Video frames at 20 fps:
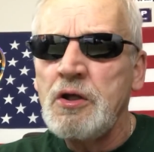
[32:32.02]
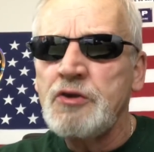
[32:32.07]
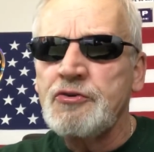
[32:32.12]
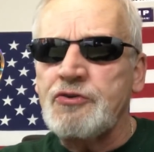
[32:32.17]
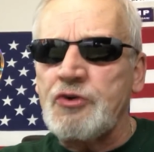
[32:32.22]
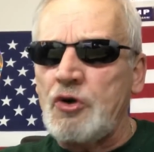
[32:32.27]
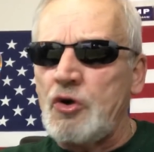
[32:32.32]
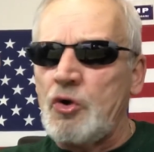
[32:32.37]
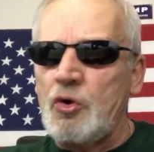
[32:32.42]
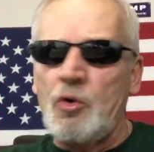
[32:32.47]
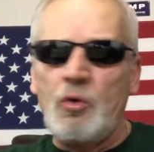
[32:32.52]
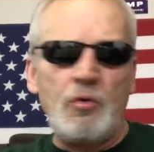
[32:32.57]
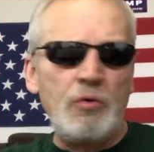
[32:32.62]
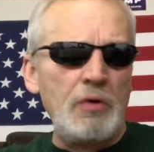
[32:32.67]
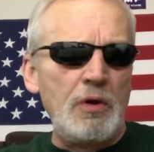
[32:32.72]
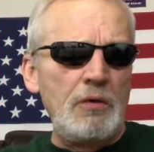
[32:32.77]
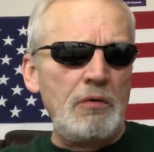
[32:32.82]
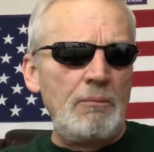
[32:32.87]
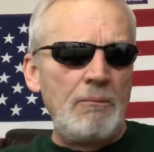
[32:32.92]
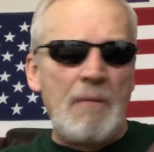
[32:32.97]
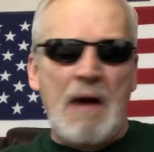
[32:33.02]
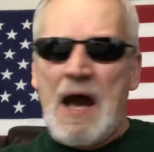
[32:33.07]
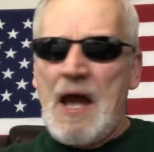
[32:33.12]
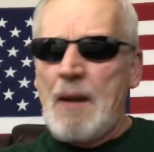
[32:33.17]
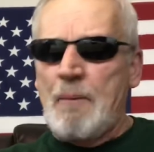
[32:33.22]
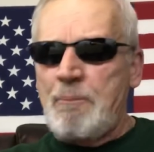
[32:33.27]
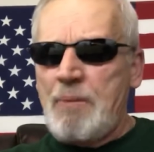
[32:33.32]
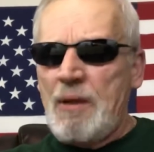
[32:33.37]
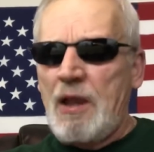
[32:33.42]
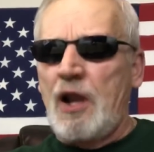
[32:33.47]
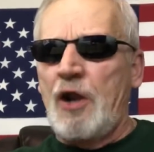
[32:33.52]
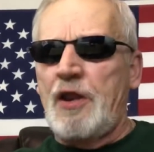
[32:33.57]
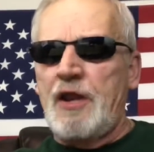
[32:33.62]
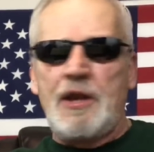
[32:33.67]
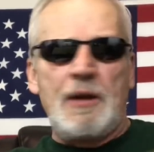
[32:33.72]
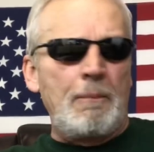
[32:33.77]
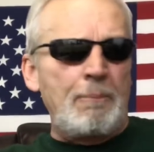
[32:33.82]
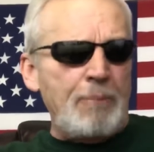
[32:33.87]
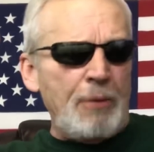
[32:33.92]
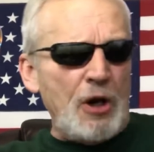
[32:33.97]
to my ability
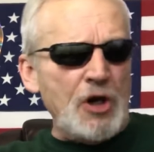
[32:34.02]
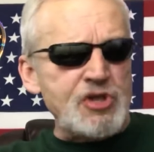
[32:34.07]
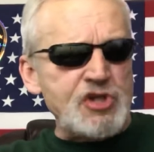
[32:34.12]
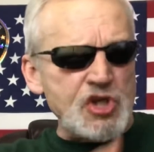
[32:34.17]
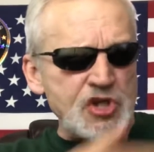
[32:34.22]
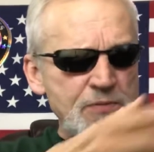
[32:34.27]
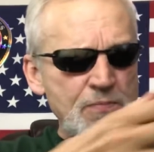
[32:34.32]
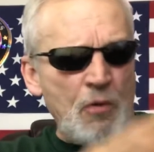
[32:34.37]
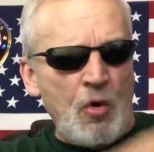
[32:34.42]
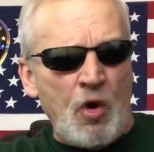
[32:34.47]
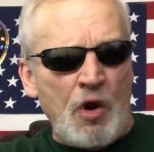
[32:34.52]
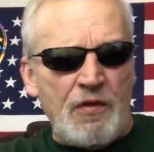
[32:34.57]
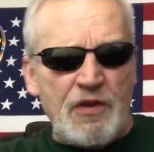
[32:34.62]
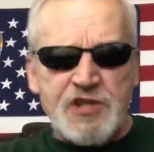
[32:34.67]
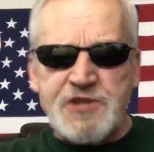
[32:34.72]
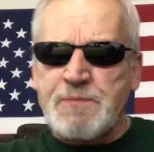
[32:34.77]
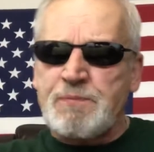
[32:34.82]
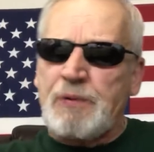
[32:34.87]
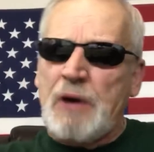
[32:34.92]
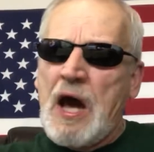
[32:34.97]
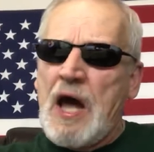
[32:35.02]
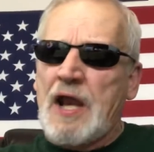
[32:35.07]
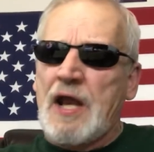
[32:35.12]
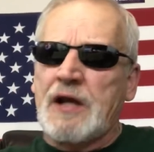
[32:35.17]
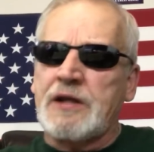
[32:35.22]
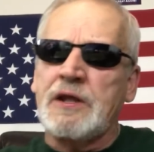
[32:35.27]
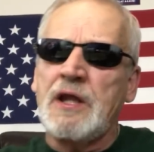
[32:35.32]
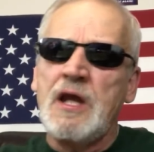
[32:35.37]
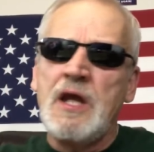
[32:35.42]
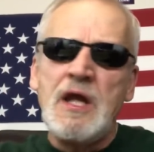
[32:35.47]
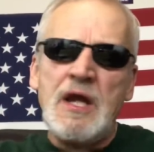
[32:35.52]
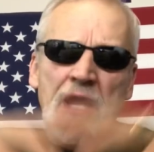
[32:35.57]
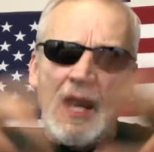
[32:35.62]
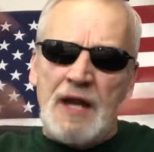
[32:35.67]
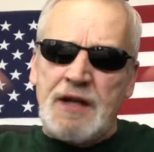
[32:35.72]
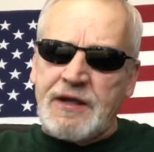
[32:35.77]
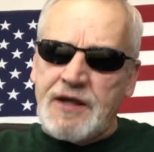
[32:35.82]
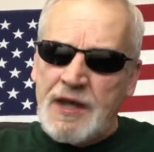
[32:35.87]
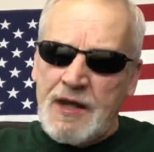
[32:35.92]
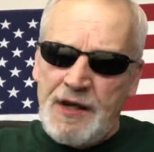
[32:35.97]
to purchase more of this product
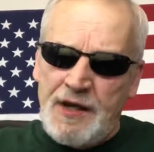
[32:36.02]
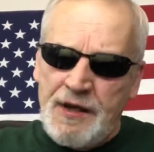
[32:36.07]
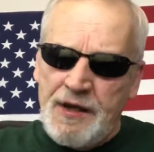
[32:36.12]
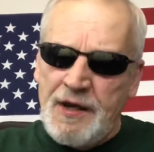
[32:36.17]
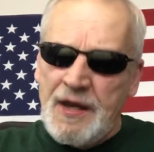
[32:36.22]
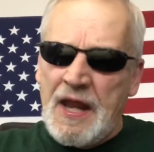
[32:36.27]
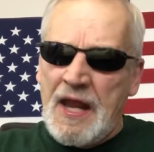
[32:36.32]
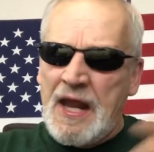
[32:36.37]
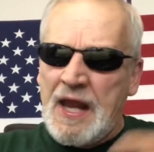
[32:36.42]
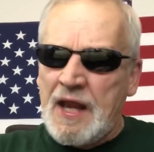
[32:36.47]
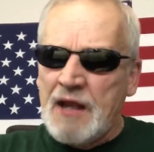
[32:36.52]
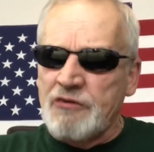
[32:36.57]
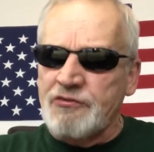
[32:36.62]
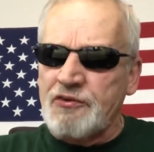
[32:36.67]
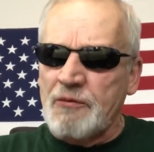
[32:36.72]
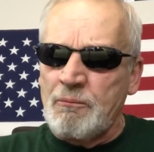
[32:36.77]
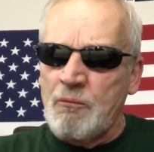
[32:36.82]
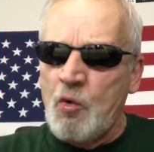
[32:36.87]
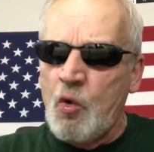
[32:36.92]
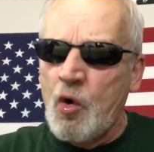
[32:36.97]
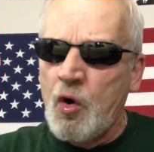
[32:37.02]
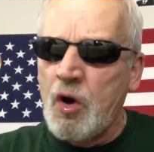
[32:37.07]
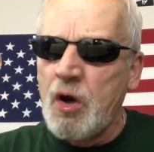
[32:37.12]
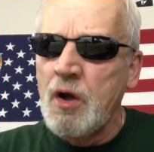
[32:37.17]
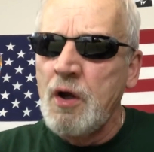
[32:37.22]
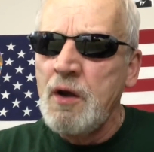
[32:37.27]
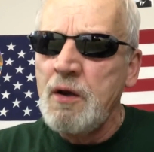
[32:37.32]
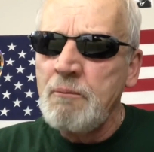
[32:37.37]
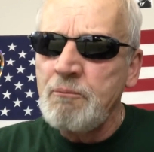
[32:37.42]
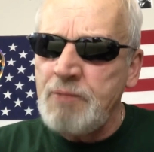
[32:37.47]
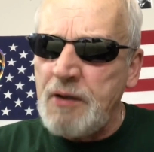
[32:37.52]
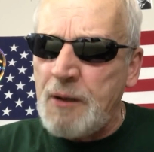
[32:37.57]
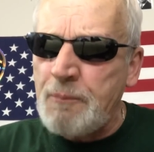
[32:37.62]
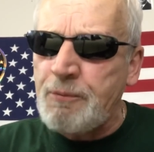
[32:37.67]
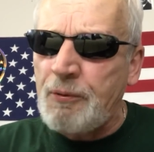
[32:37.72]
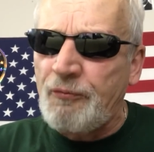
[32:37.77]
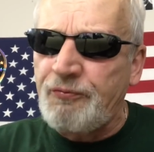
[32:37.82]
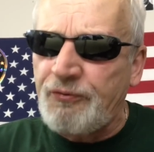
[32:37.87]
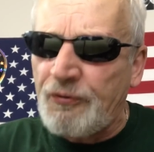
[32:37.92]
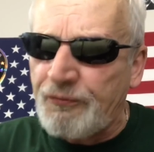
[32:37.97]
and get it in the hands of more
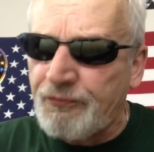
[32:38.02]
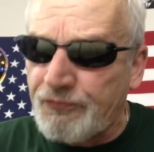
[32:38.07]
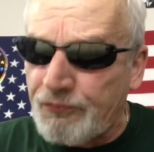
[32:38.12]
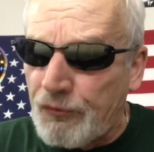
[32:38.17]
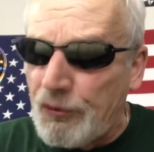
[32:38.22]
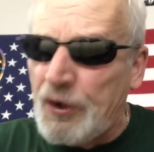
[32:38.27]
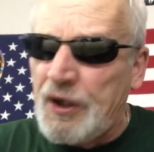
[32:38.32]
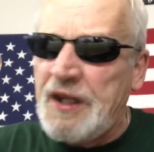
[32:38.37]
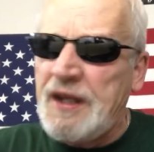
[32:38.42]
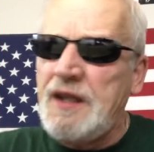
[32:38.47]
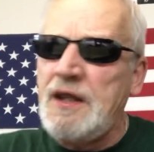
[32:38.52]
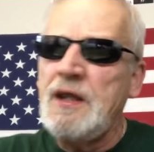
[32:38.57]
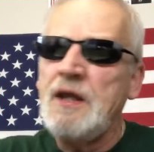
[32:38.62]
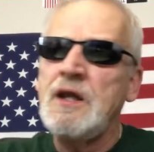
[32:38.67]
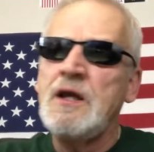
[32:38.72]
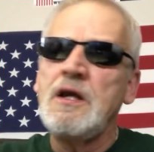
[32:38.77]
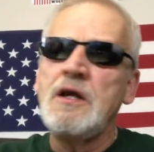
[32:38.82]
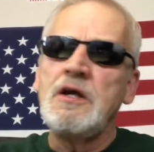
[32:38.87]
people for free